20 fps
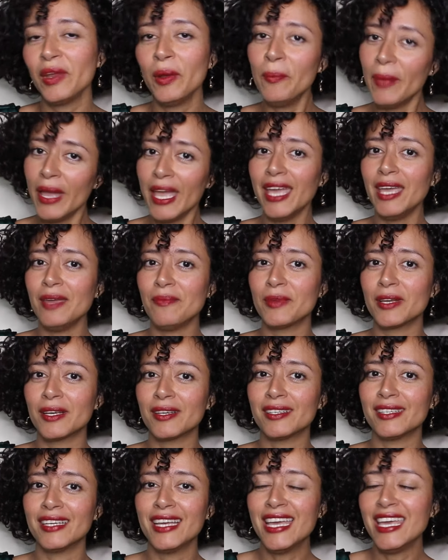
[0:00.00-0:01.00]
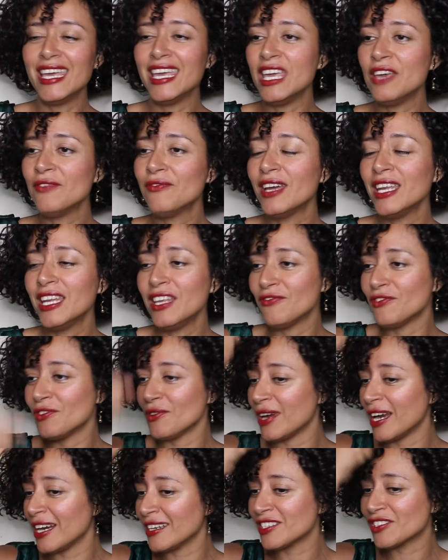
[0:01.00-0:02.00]
babe. Even if you
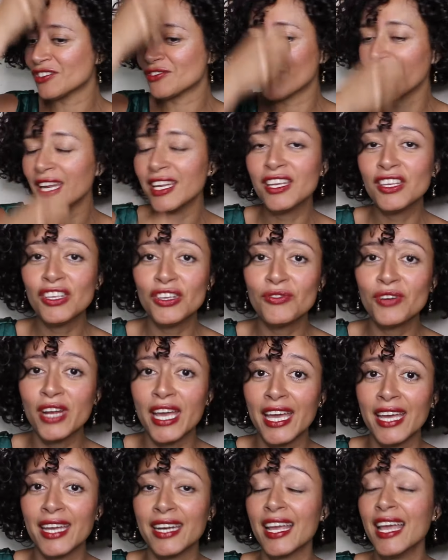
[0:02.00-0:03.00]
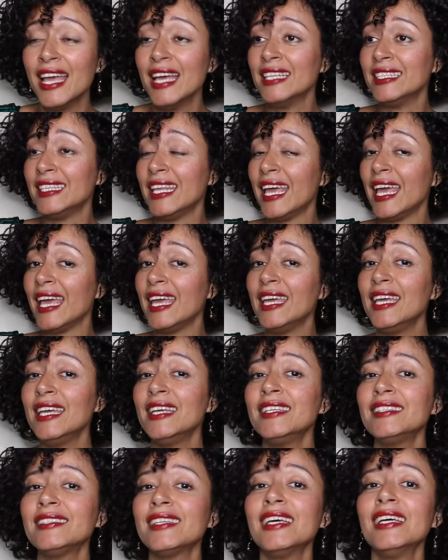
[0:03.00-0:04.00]
are straightening your hair, the
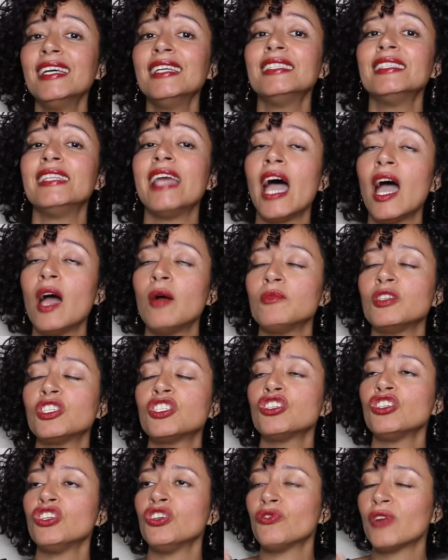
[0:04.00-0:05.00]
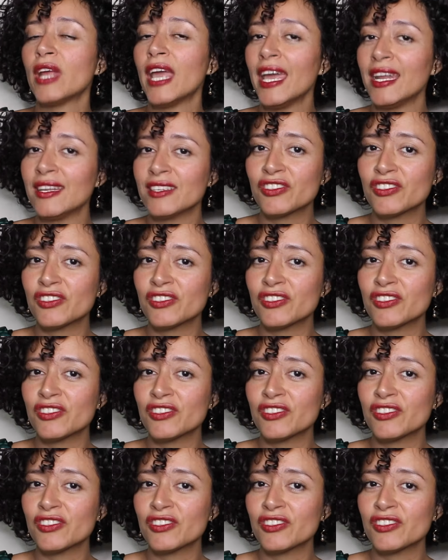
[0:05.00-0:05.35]
heat damage your hair